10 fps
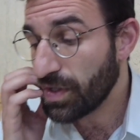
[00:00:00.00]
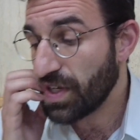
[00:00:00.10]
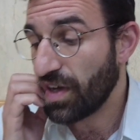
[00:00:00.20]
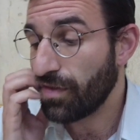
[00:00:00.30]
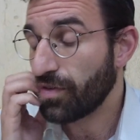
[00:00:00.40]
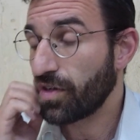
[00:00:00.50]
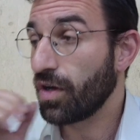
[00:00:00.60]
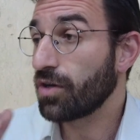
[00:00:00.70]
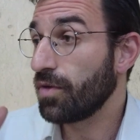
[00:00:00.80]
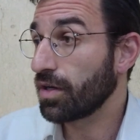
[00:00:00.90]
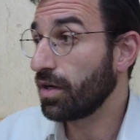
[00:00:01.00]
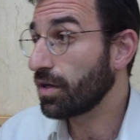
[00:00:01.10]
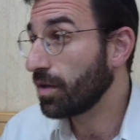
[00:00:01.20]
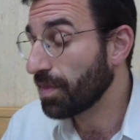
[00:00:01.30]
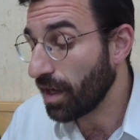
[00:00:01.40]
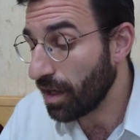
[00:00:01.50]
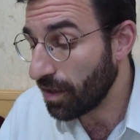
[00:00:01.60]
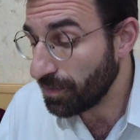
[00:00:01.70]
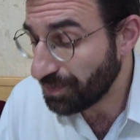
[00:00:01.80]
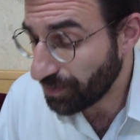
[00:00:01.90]
of Gog and Magog
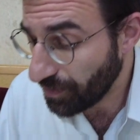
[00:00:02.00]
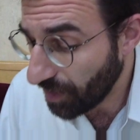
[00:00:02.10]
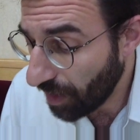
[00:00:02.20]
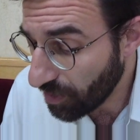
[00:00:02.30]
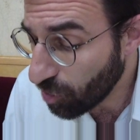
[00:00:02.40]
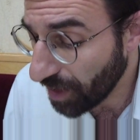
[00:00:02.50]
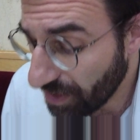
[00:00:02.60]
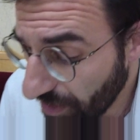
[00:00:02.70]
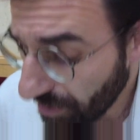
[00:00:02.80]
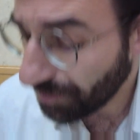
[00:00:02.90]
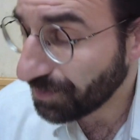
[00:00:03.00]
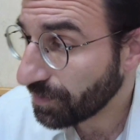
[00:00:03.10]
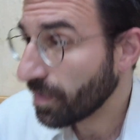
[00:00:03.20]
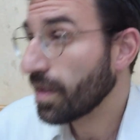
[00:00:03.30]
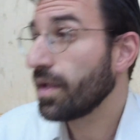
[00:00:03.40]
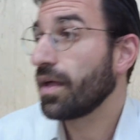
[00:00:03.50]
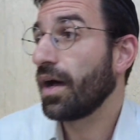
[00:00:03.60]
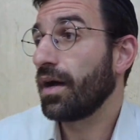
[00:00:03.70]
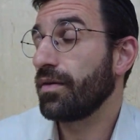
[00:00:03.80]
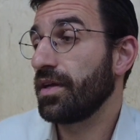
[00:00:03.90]
are in two places.
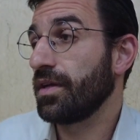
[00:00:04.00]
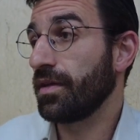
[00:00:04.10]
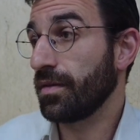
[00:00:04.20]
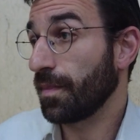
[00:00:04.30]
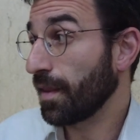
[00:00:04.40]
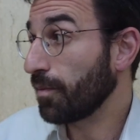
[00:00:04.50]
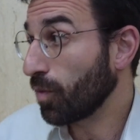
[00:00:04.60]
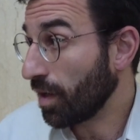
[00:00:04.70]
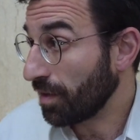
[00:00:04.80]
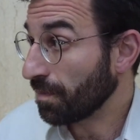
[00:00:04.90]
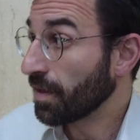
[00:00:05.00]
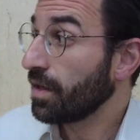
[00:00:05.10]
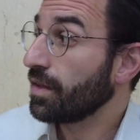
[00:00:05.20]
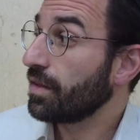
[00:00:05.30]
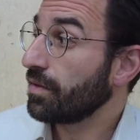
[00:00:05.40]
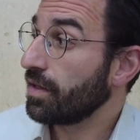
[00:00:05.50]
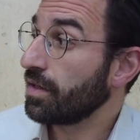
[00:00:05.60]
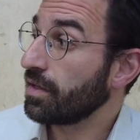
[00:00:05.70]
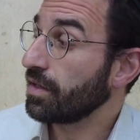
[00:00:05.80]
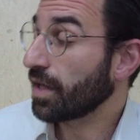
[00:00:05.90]
In number one, they're
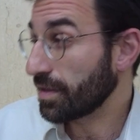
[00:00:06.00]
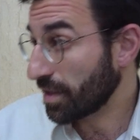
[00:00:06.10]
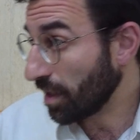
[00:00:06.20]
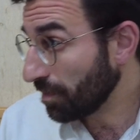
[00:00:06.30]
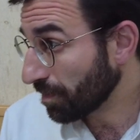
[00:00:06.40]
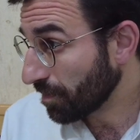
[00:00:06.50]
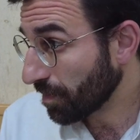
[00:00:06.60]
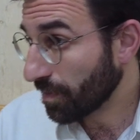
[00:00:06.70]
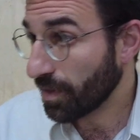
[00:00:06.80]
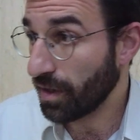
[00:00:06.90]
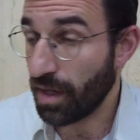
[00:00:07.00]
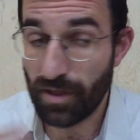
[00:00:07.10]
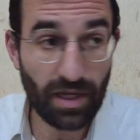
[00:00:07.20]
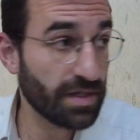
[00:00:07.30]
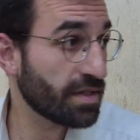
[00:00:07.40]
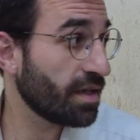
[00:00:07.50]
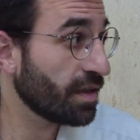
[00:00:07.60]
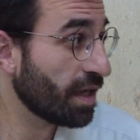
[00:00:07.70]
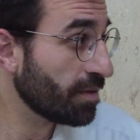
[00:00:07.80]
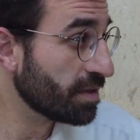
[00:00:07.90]
in Yechezkel, Lamed Ches
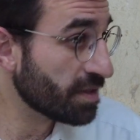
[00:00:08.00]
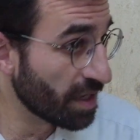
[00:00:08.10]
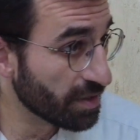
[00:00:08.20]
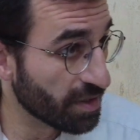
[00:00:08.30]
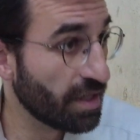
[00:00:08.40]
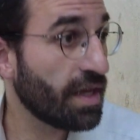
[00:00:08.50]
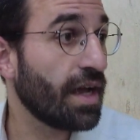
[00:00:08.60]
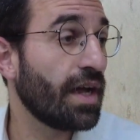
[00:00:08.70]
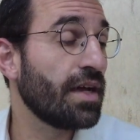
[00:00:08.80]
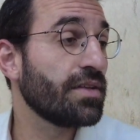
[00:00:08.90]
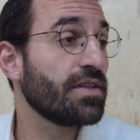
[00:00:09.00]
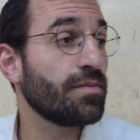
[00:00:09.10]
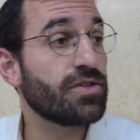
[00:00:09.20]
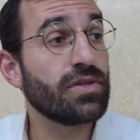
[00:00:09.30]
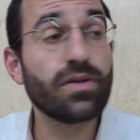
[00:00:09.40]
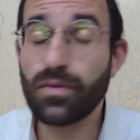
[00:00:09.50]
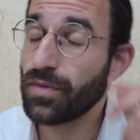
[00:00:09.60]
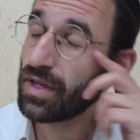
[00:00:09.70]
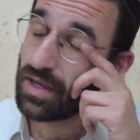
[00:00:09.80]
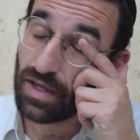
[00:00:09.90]
and Lamed Tes, and number two
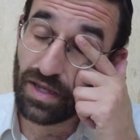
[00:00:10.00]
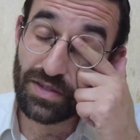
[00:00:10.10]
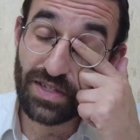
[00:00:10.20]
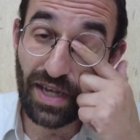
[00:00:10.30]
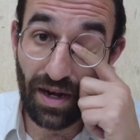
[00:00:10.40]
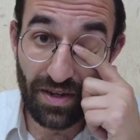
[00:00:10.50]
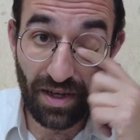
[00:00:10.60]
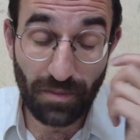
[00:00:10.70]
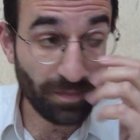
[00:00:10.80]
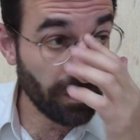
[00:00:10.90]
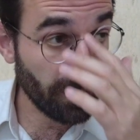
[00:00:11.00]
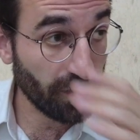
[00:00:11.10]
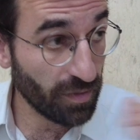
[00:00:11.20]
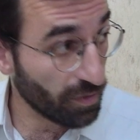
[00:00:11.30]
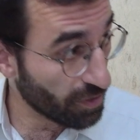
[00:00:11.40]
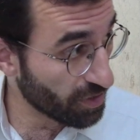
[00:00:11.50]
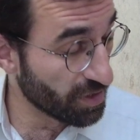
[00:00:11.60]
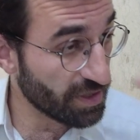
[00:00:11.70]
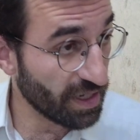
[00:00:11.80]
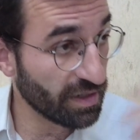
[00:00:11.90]
in Zechariah, which is
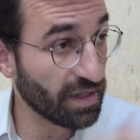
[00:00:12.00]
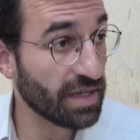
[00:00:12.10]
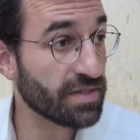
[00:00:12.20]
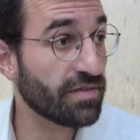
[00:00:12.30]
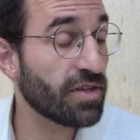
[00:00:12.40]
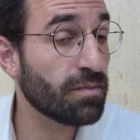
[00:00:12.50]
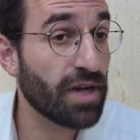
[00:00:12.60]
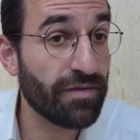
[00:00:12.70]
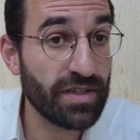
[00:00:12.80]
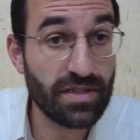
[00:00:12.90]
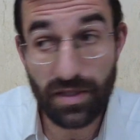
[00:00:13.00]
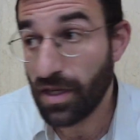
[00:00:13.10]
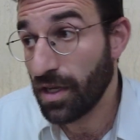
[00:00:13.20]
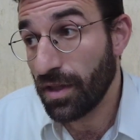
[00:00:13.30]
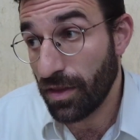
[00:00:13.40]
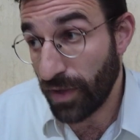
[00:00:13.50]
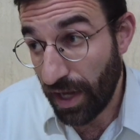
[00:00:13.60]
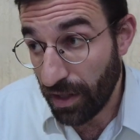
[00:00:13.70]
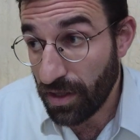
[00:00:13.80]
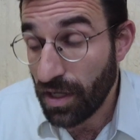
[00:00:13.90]
the second to last of the prophets that we
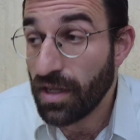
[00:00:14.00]
had.